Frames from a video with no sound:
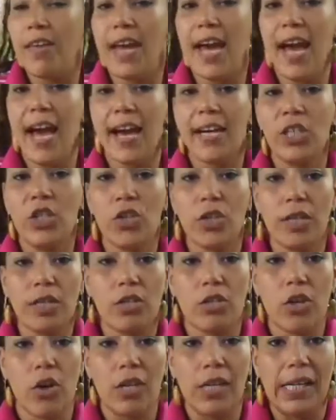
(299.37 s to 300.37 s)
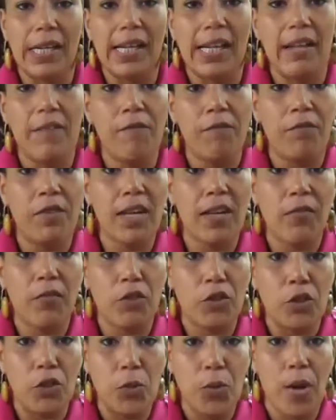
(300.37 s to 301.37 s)
they actually start lifting
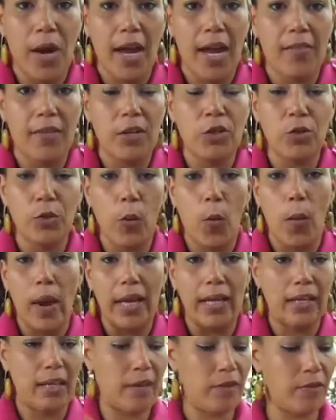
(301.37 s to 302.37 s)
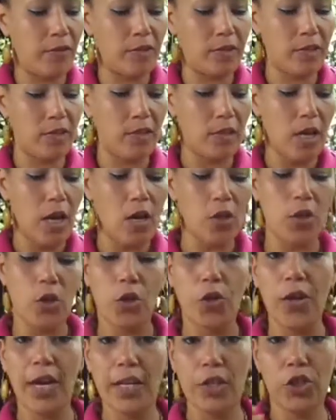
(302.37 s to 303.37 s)
the tray. They're doing weight lifts. So
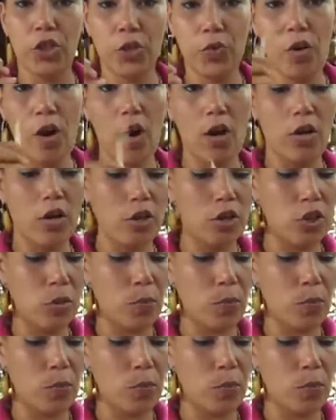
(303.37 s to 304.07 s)
you get a stronger